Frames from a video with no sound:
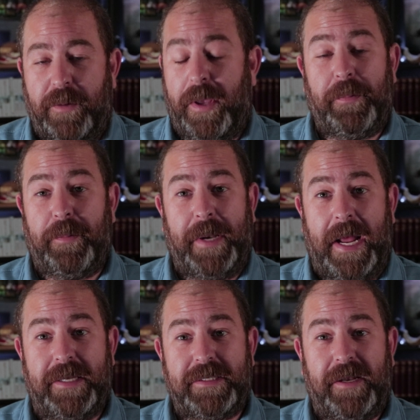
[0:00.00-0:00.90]
people have been
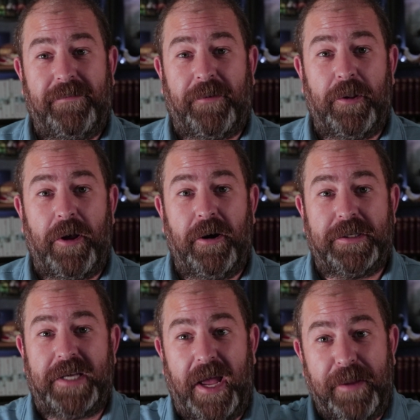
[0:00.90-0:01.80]
asking for a long
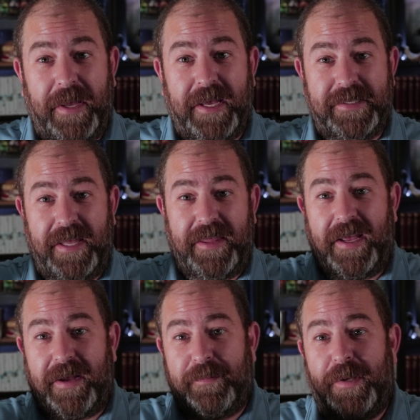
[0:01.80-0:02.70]
time because I
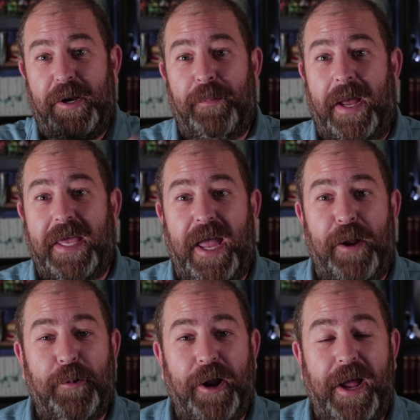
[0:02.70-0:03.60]
think, my
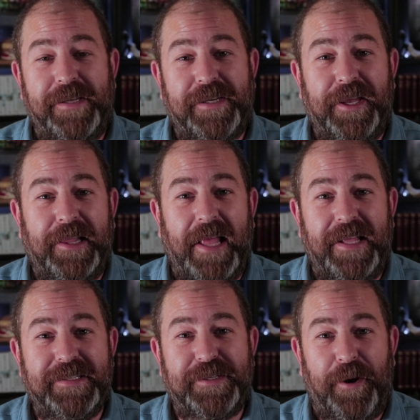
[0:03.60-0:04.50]
camera has a good
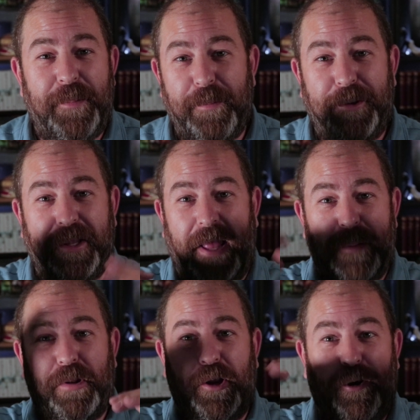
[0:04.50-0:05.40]
lens, so I'm able to
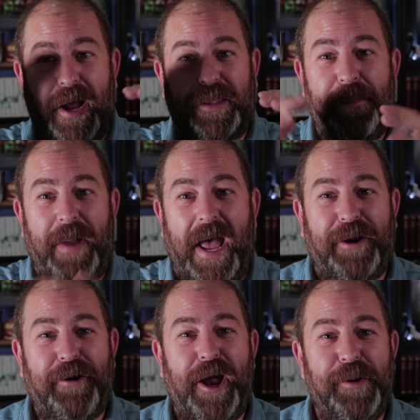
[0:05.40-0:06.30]
blur out the
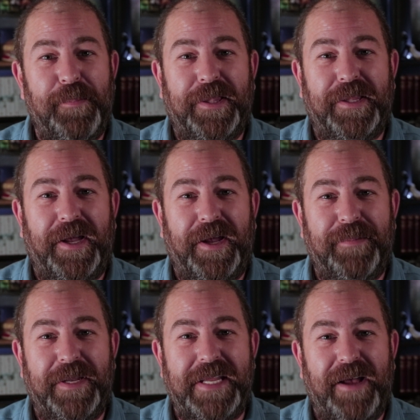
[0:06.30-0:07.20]
background. But
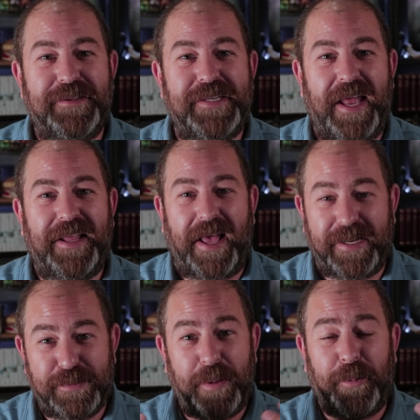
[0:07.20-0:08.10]
the downside of that
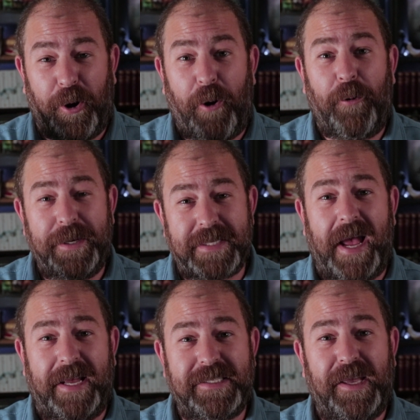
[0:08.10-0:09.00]
is people are always
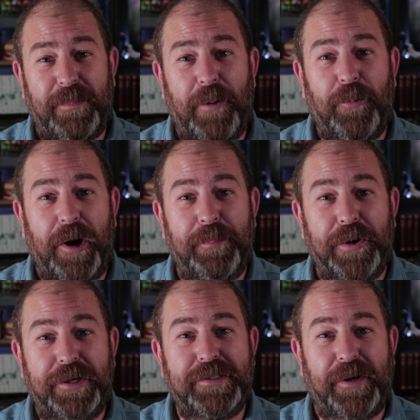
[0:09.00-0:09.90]
asking me what
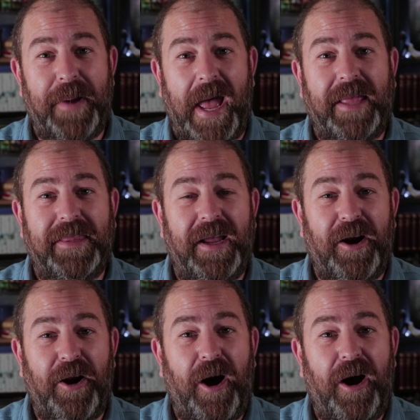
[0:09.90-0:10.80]
books are back
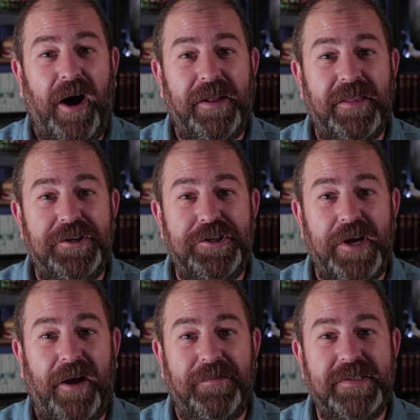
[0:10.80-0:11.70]
there on the
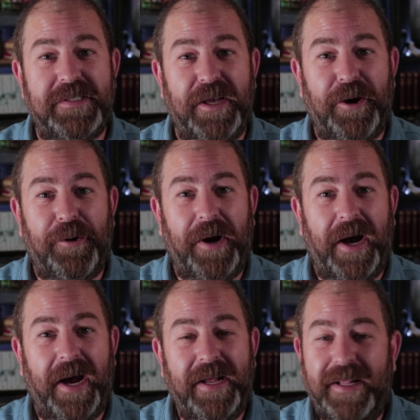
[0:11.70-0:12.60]
shelf.
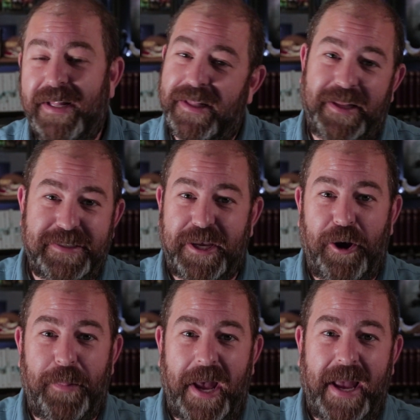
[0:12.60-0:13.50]
So let's
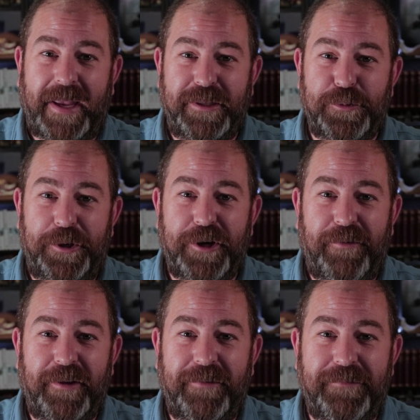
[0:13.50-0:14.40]
go back and switch
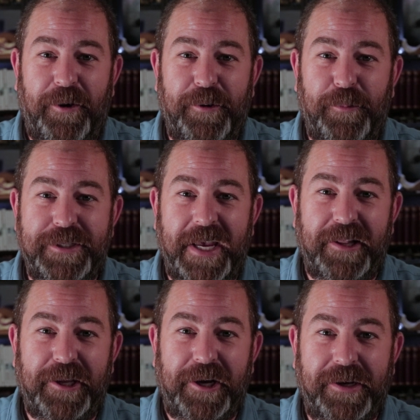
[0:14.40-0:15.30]
over to the phone and we'll take a
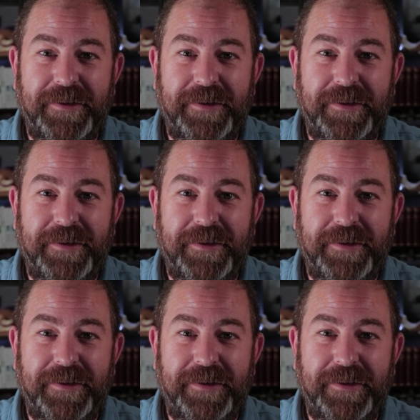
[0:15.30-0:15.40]
look.